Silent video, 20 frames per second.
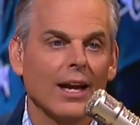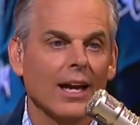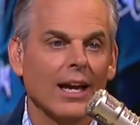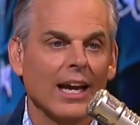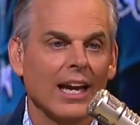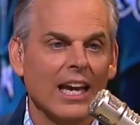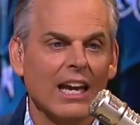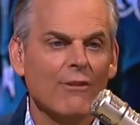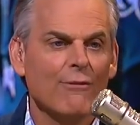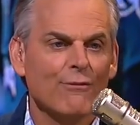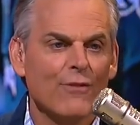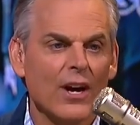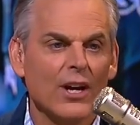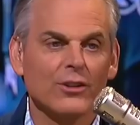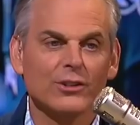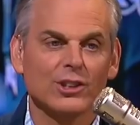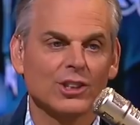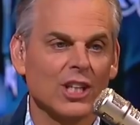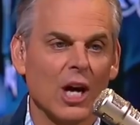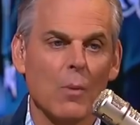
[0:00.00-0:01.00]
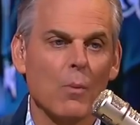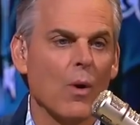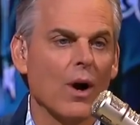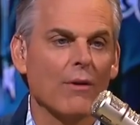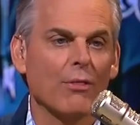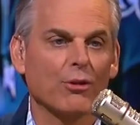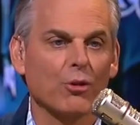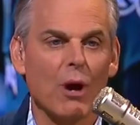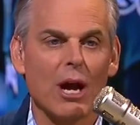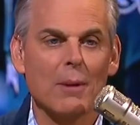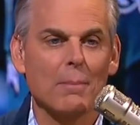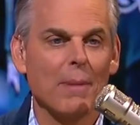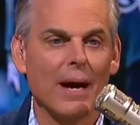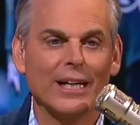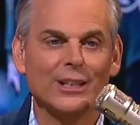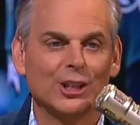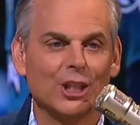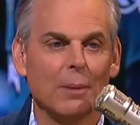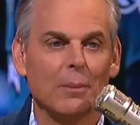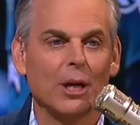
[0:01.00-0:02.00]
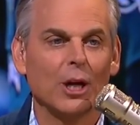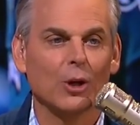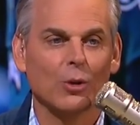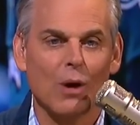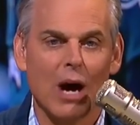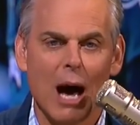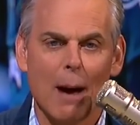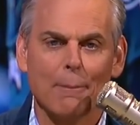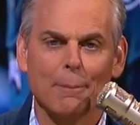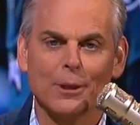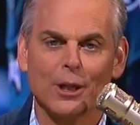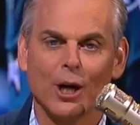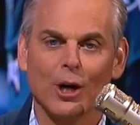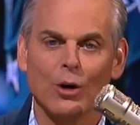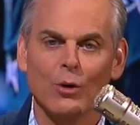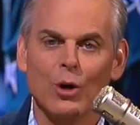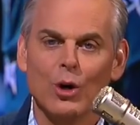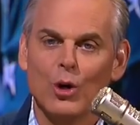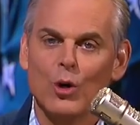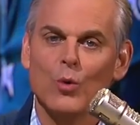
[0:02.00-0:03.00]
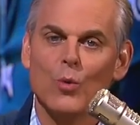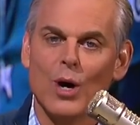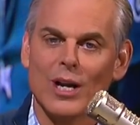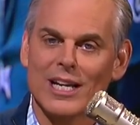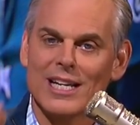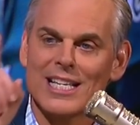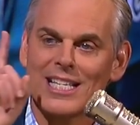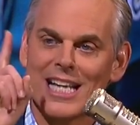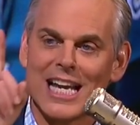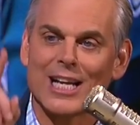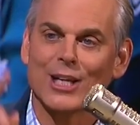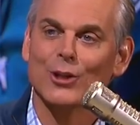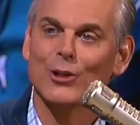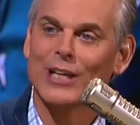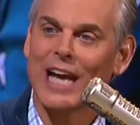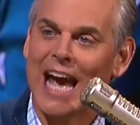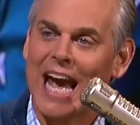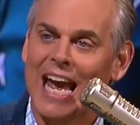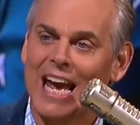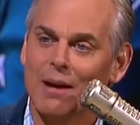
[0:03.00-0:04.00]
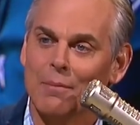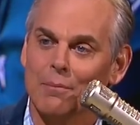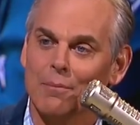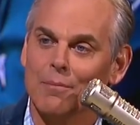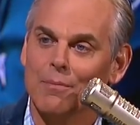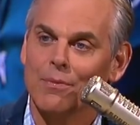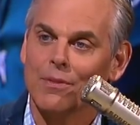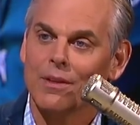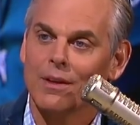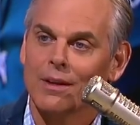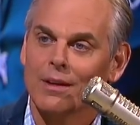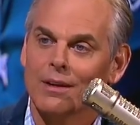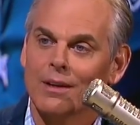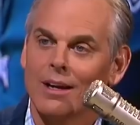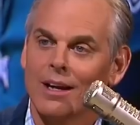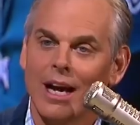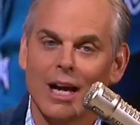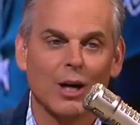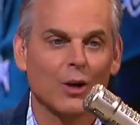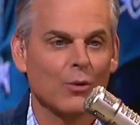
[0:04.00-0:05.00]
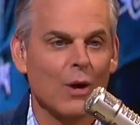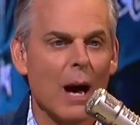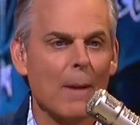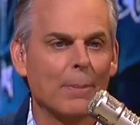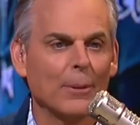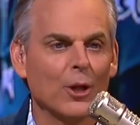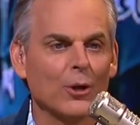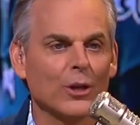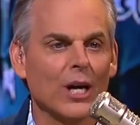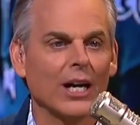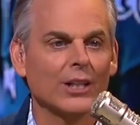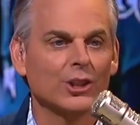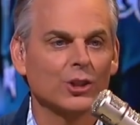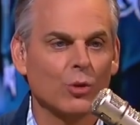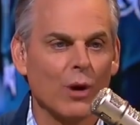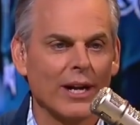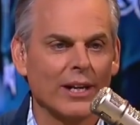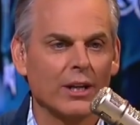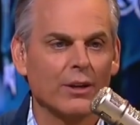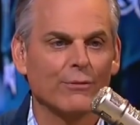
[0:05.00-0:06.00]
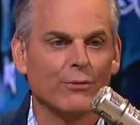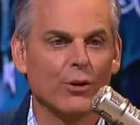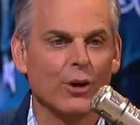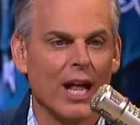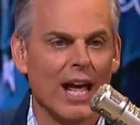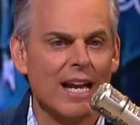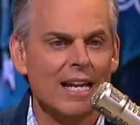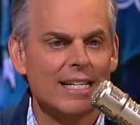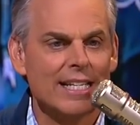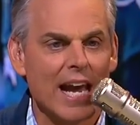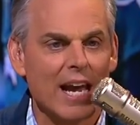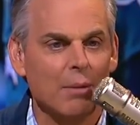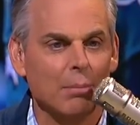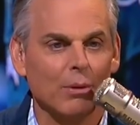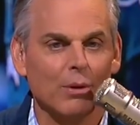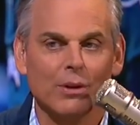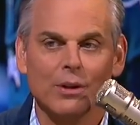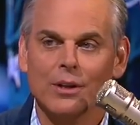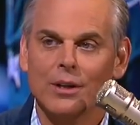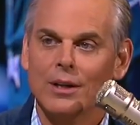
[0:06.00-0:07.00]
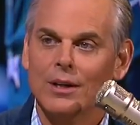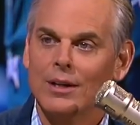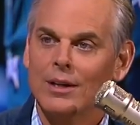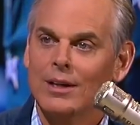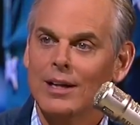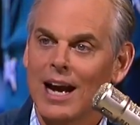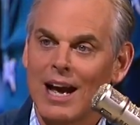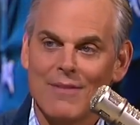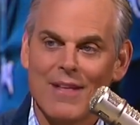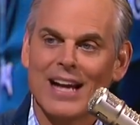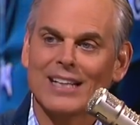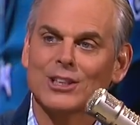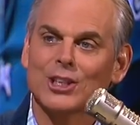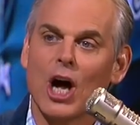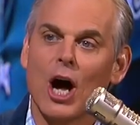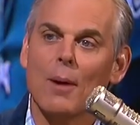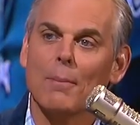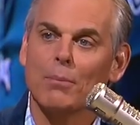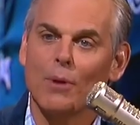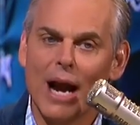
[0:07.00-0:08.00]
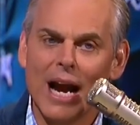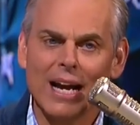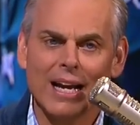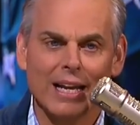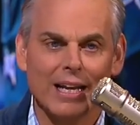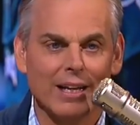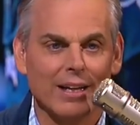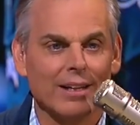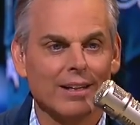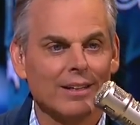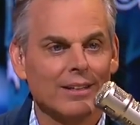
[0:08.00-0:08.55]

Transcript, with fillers: he felt somewhat threatened by Jimmy Garoppolo, who won a single game. And Garoppolo got traded for an end table. And that's Tom Brady.